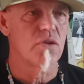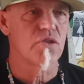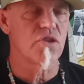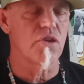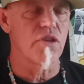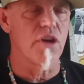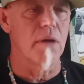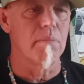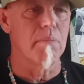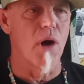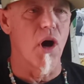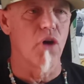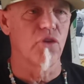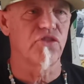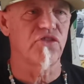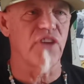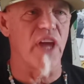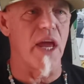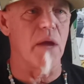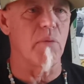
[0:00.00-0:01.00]
So they're
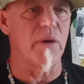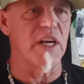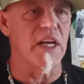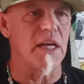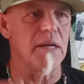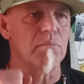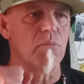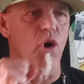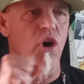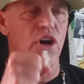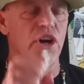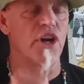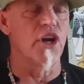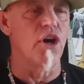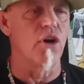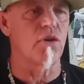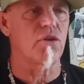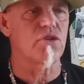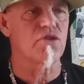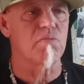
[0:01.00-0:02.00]
both saying we need more
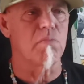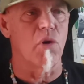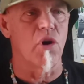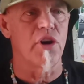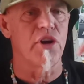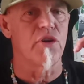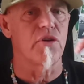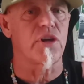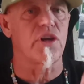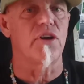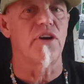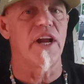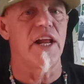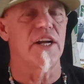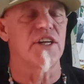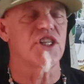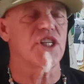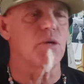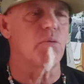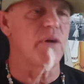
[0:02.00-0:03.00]
nukes, more nuclear
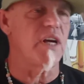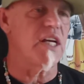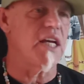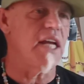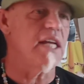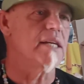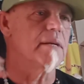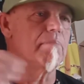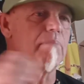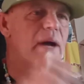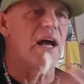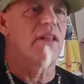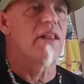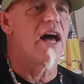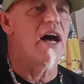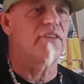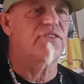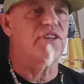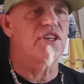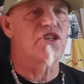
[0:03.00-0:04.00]
energy. We need to bail
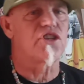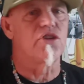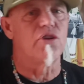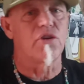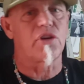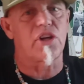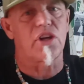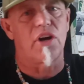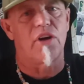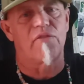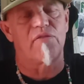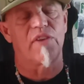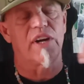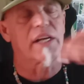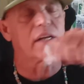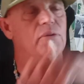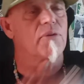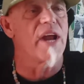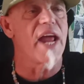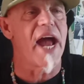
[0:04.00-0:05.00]
out these nuclear
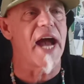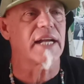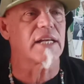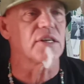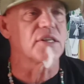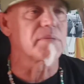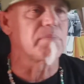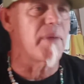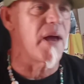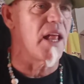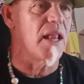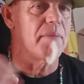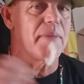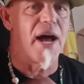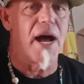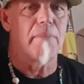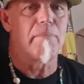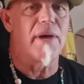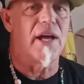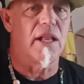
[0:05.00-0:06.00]
freaking reactors, bail them
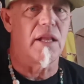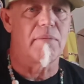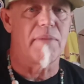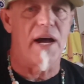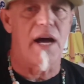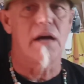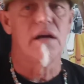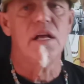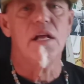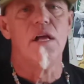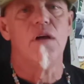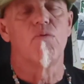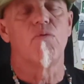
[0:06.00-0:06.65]
out, bail them out.